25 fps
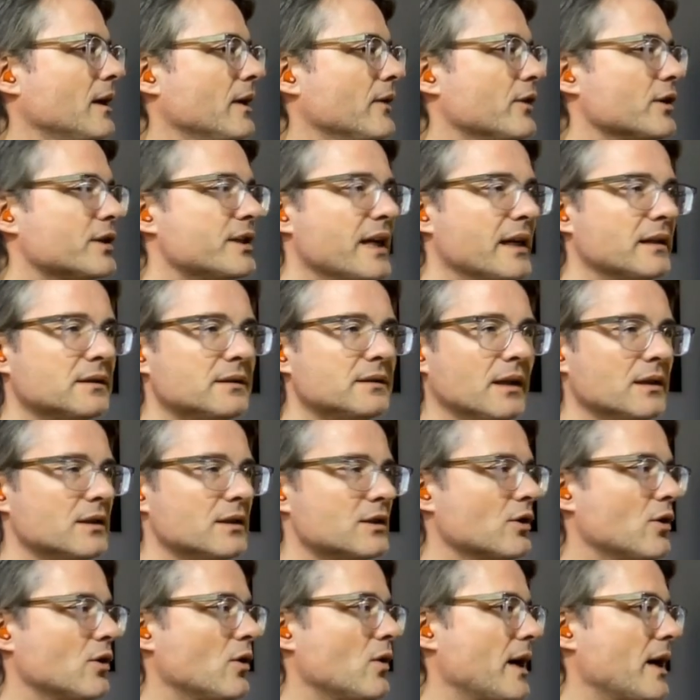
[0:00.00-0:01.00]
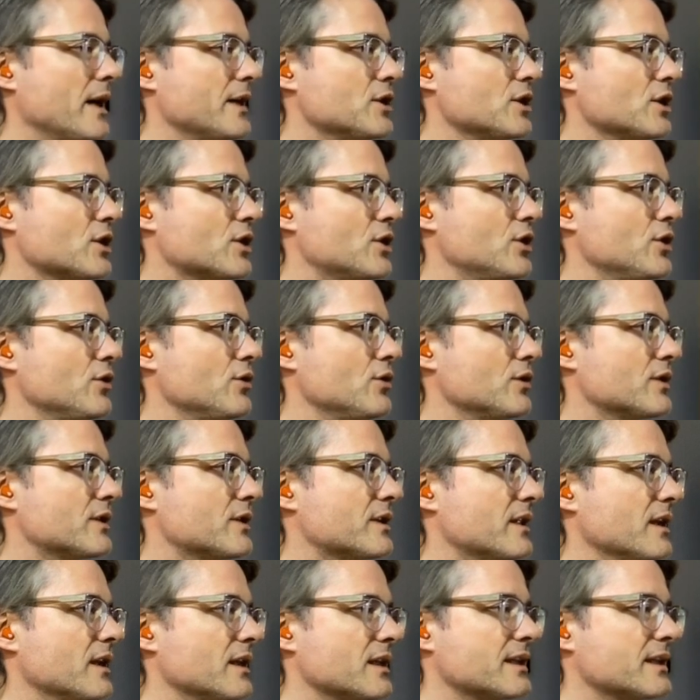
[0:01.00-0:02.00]
Delta. So I just
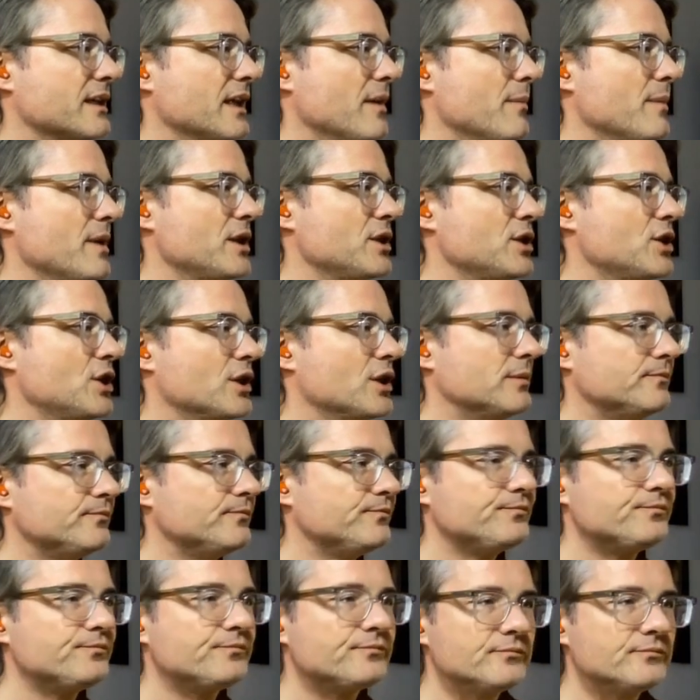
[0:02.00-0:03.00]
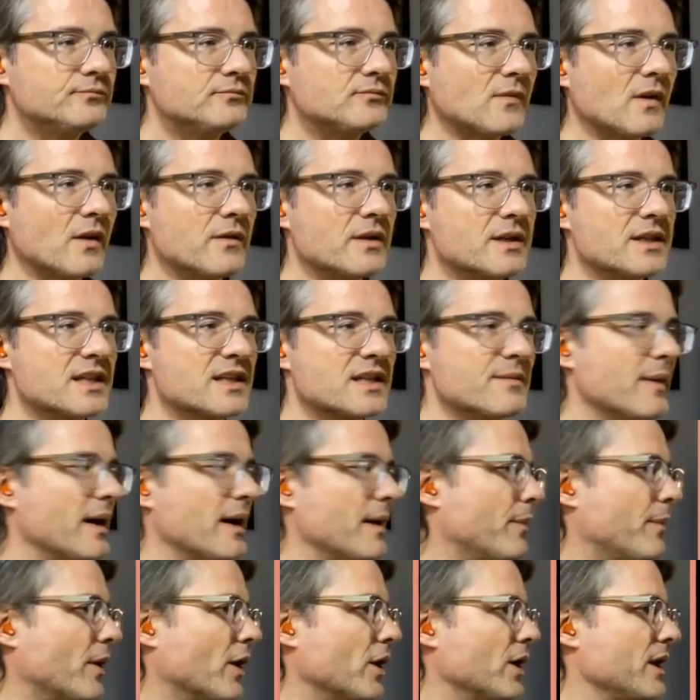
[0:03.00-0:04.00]
used this image. This is my
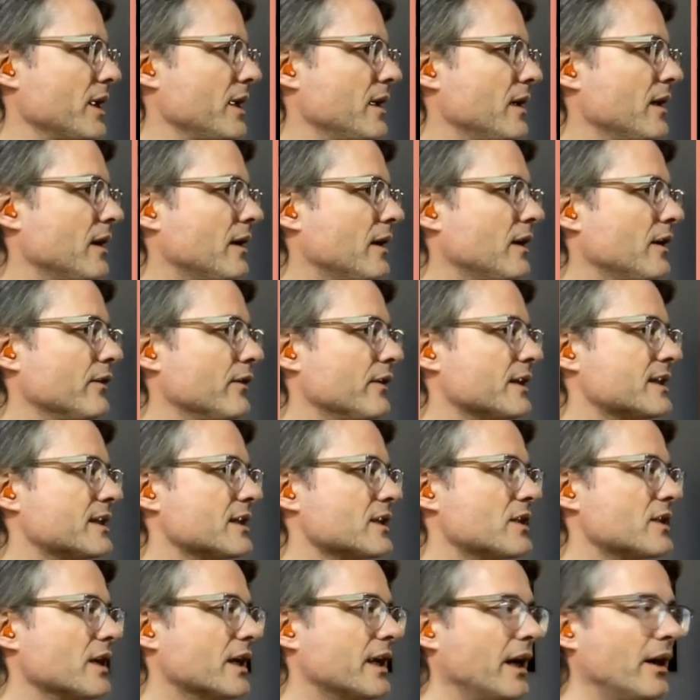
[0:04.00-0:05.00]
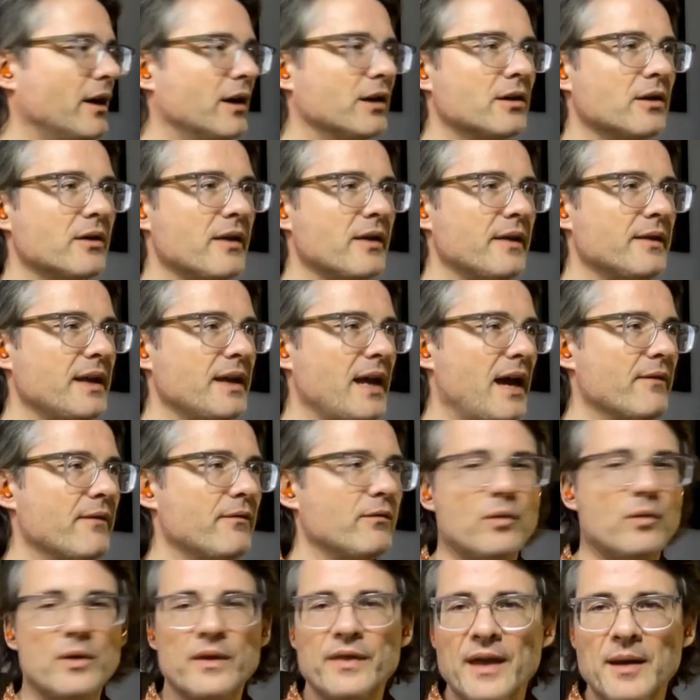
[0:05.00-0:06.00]
party. This is the character that they have
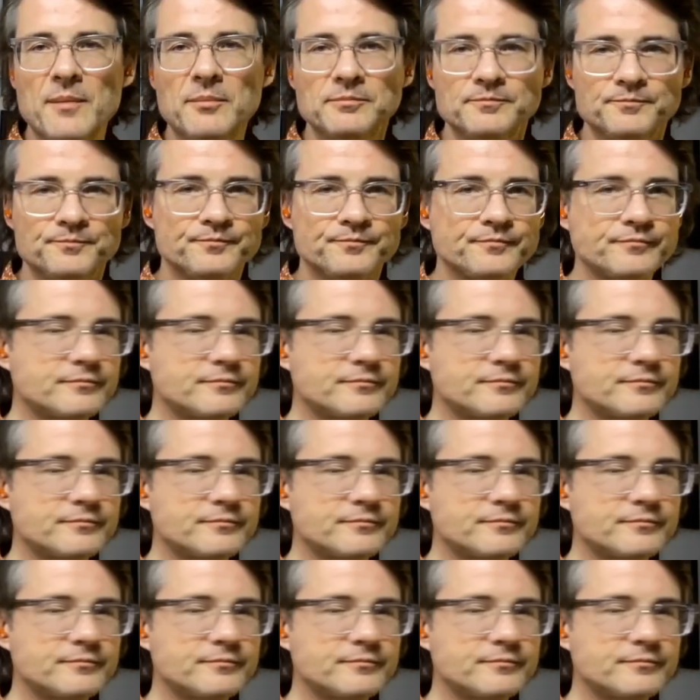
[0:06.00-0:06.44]
with them.